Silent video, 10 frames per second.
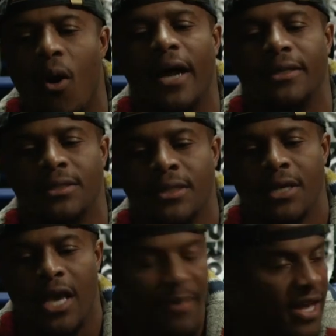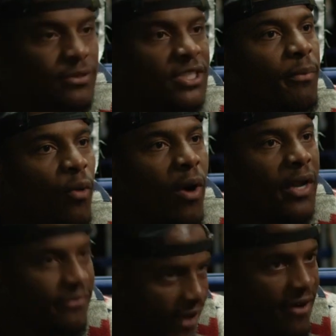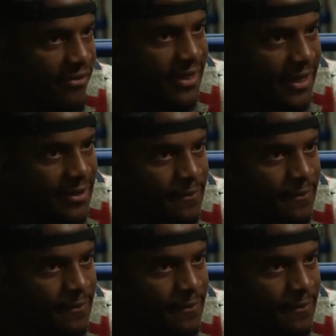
one. It becomes number one of everything.